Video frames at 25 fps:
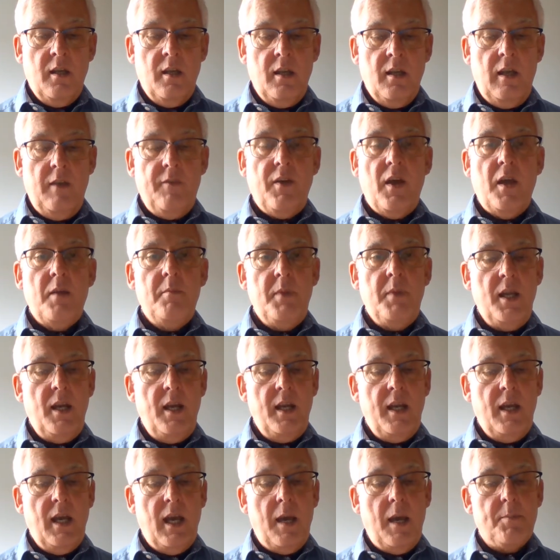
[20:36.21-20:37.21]
if I
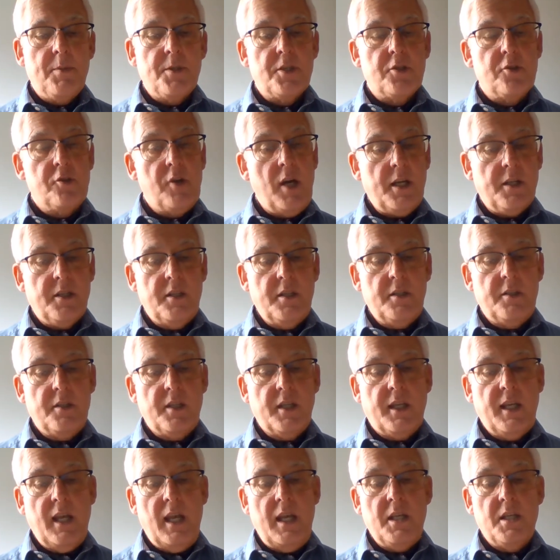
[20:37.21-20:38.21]
merely abstracted the
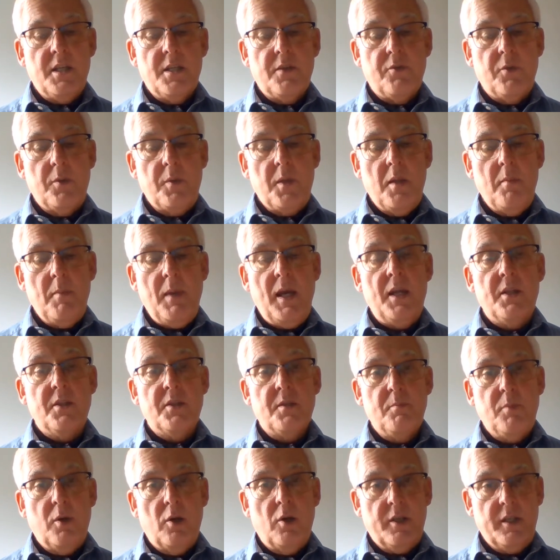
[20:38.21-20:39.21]
case from the man's
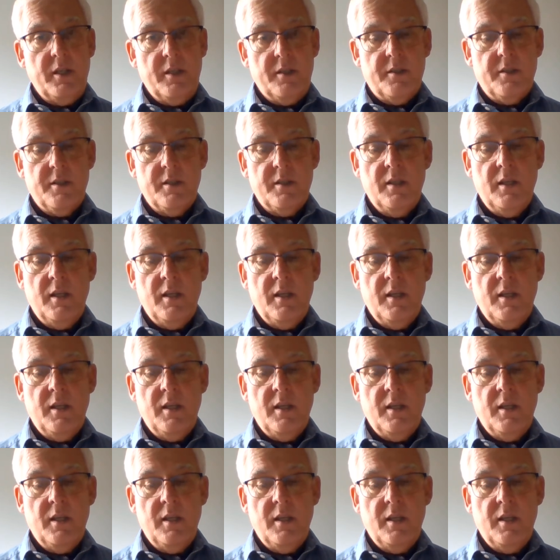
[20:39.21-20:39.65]
pocket